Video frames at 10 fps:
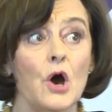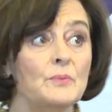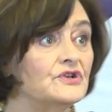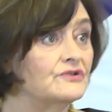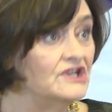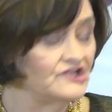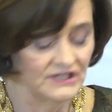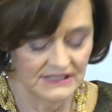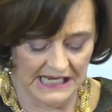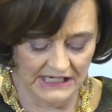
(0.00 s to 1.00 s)

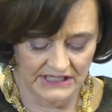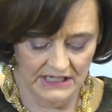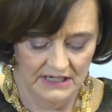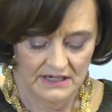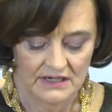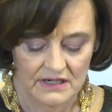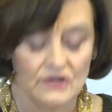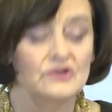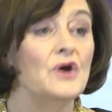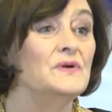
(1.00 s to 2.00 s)
Arbitration Centre,
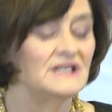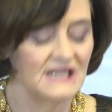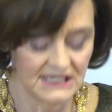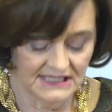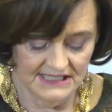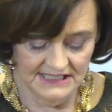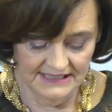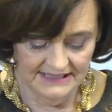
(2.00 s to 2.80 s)
known as ICSID.